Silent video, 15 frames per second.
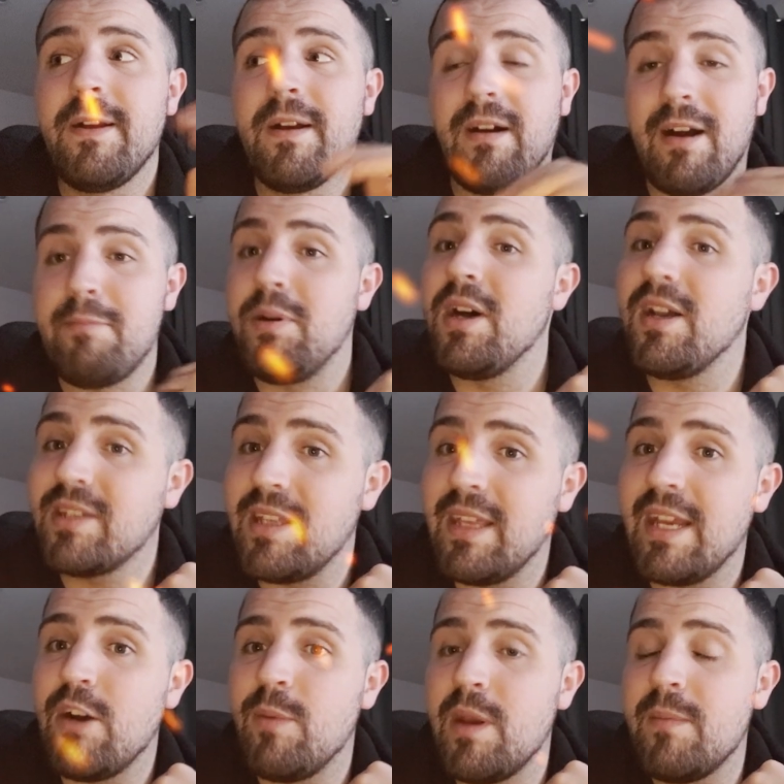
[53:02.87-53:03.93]
I personally
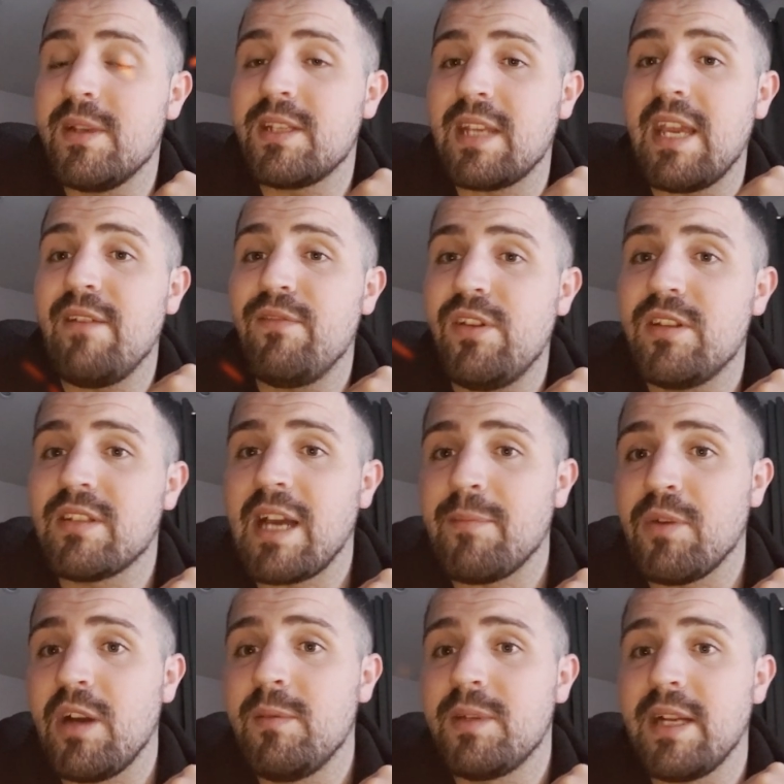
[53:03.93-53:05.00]
think it'll be a mistake for you to tap
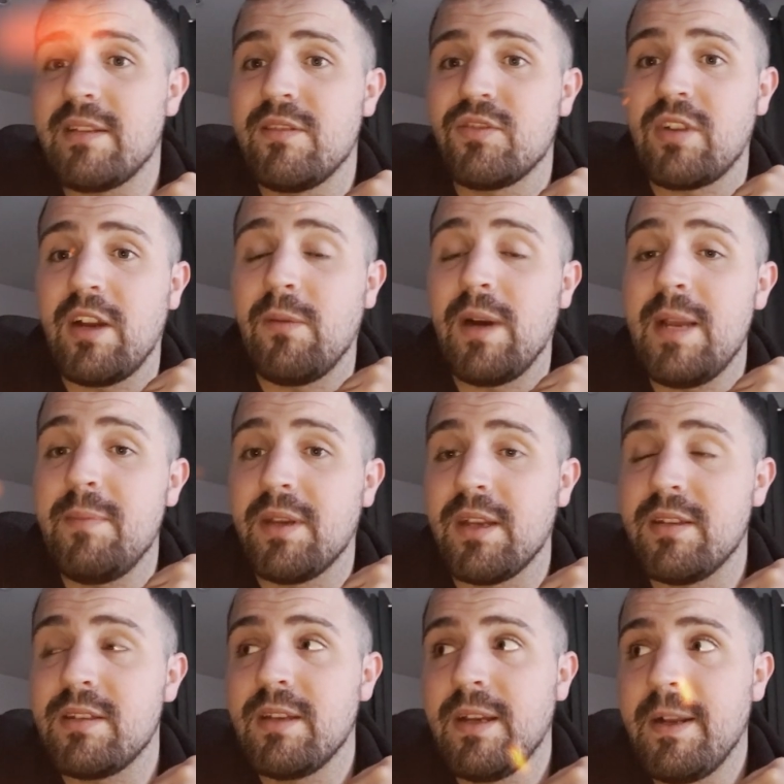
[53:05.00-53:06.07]
your home objective straight away,
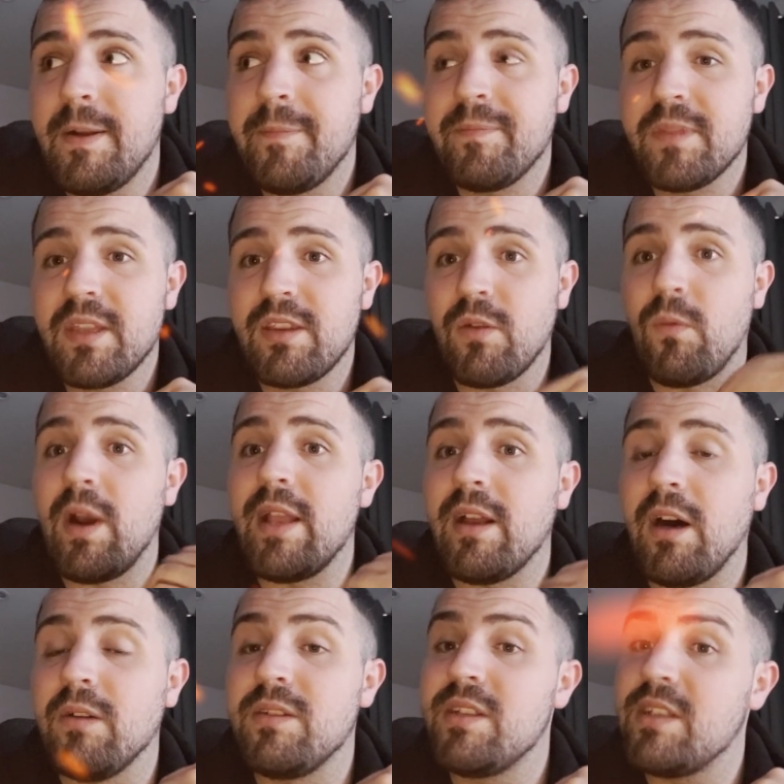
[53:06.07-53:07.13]
because the way that
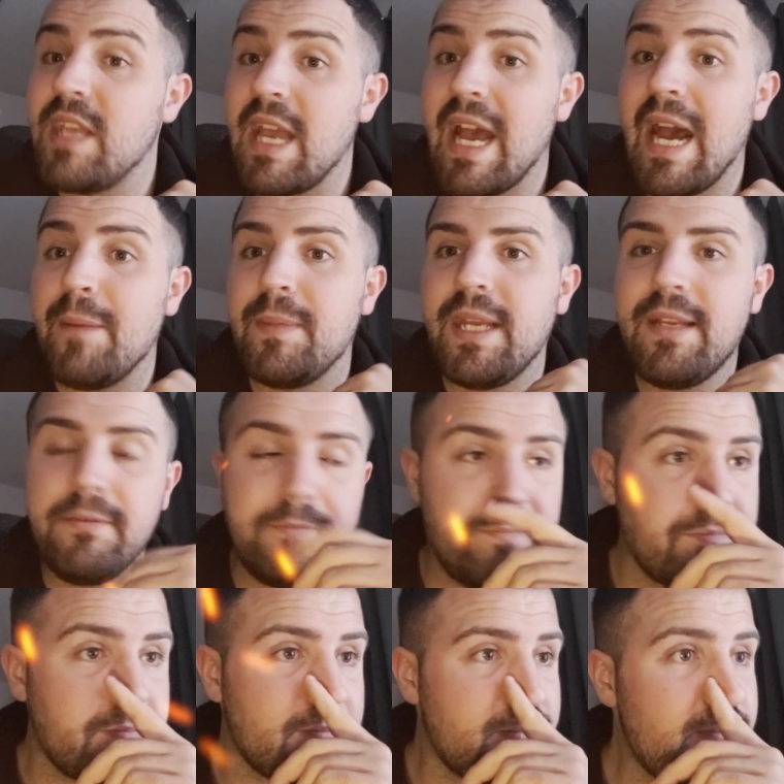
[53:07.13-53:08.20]
I'd see it happening
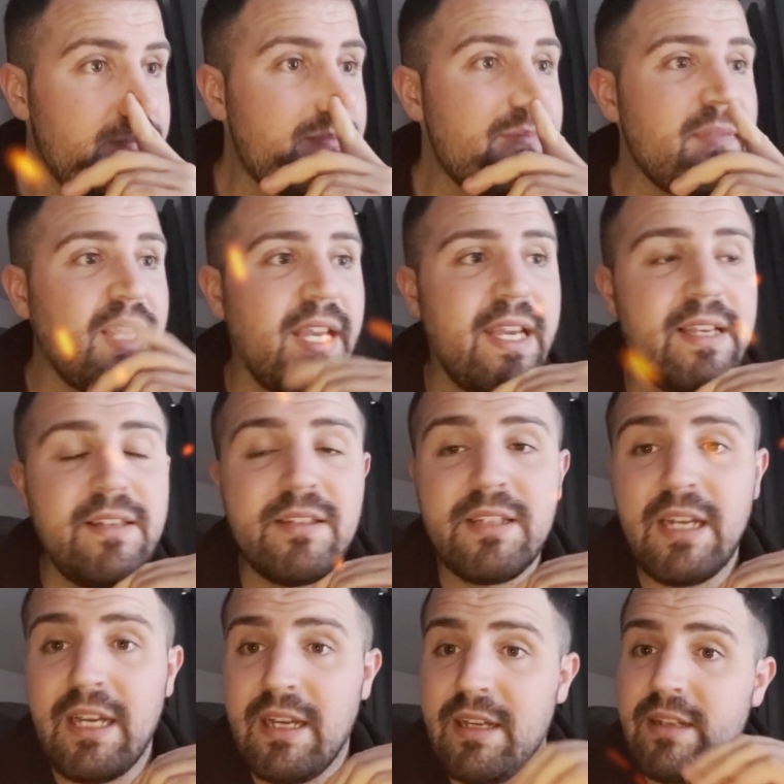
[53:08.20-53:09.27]
is
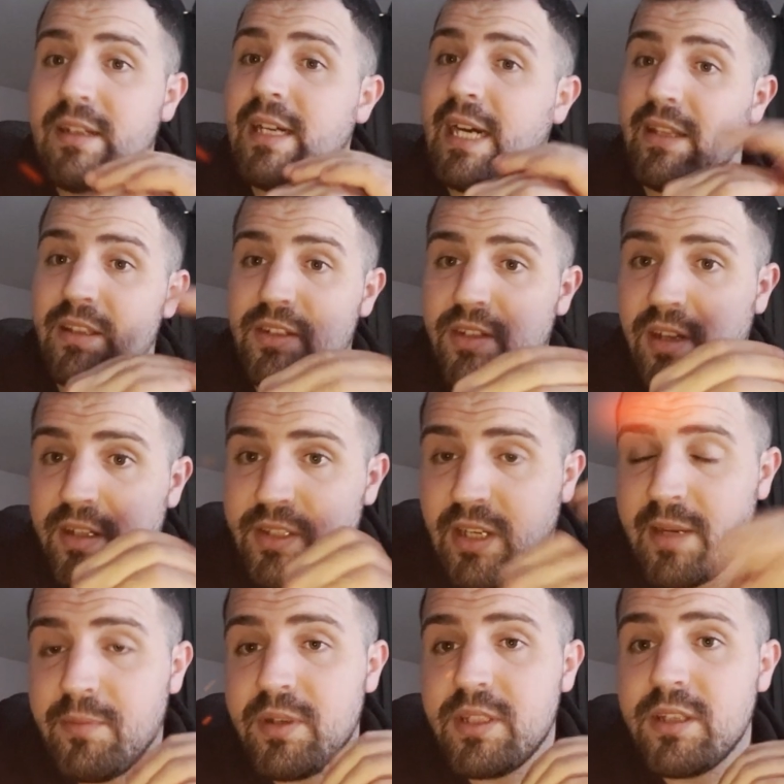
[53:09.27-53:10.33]
at the start of
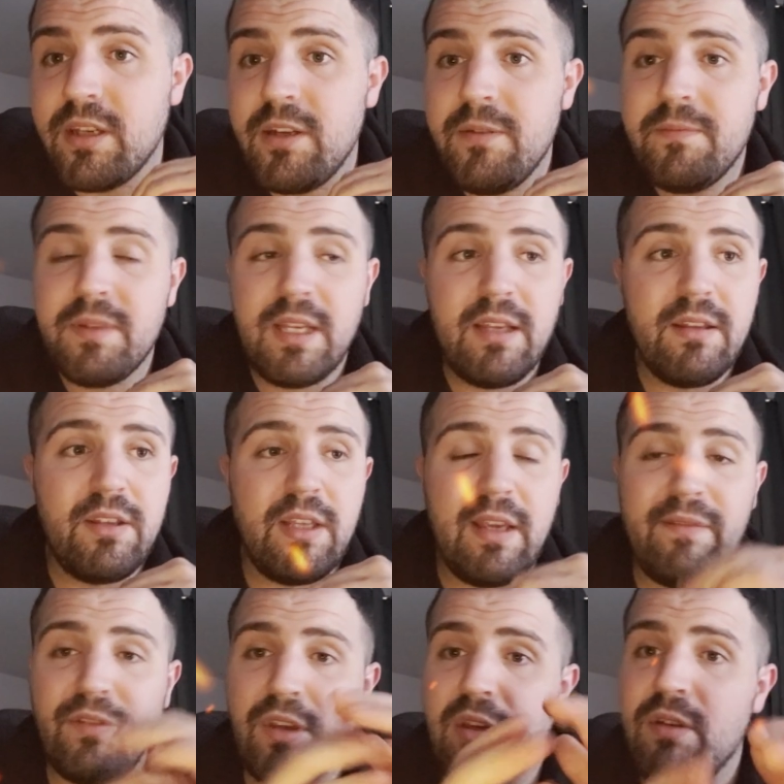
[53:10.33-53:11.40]
turning point 2,
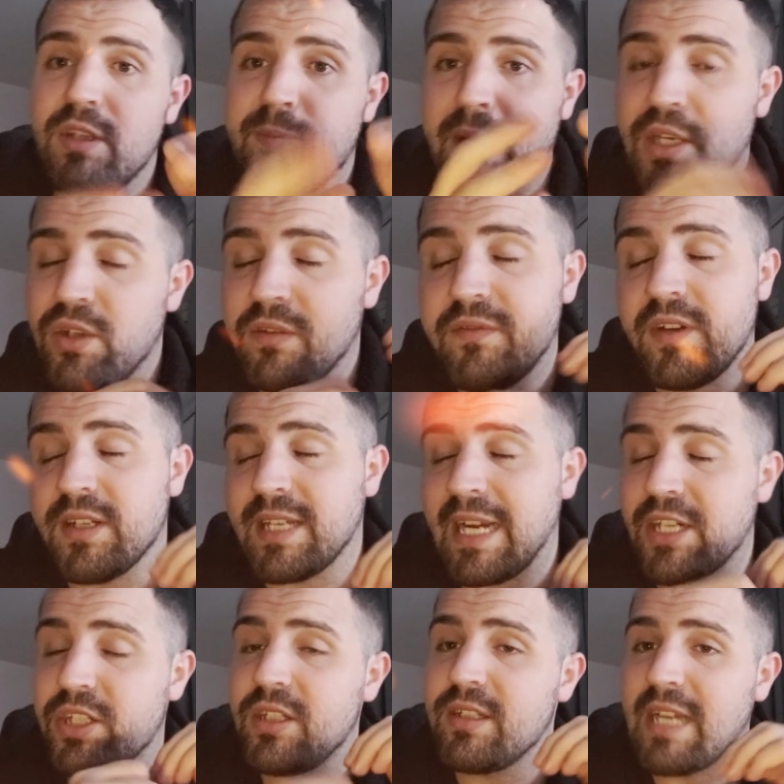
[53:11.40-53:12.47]
if you spend your first
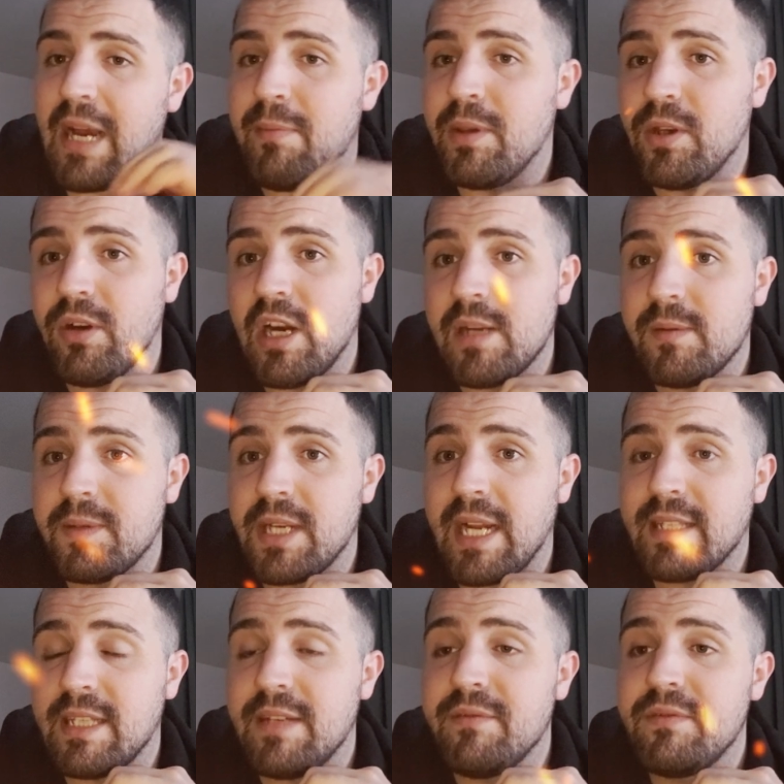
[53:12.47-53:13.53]
action tapping your home
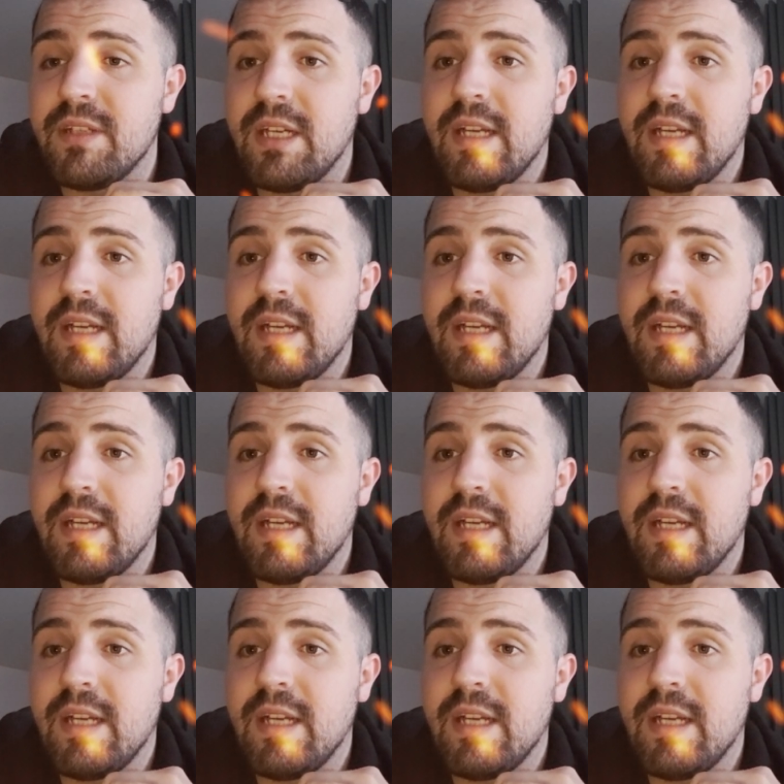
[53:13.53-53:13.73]
objective,